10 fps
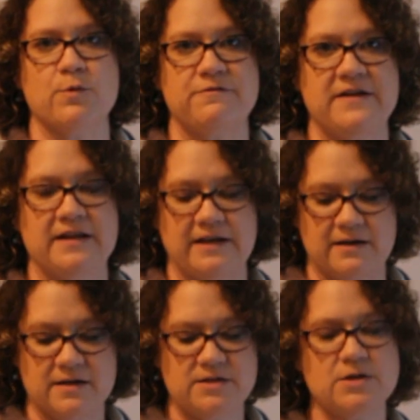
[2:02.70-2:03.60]
we're
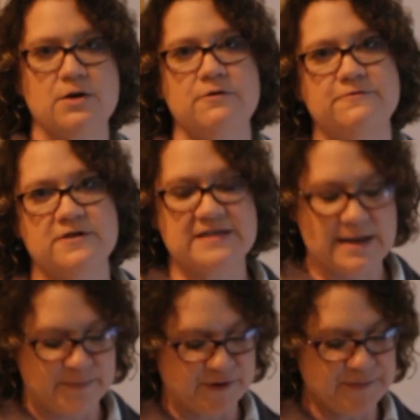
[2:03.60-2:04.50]
feeling. So for
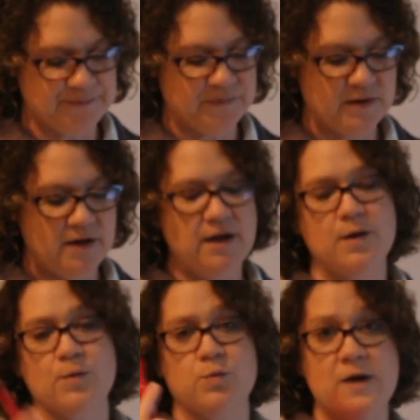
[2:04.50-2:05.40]
example,
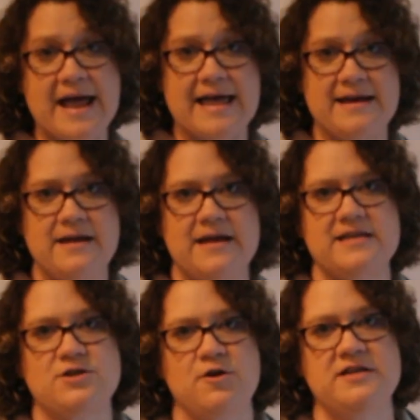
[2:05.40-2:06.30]
red
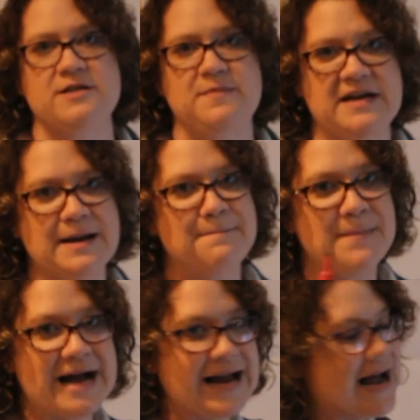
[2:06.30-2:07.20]
is going to be
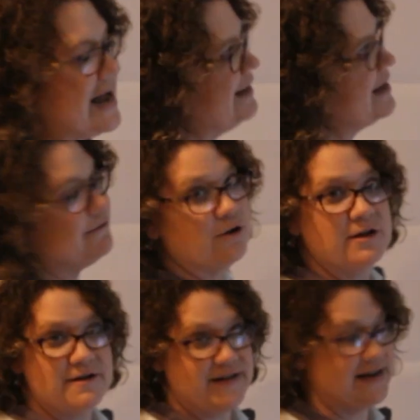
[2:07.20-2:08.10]
my high level of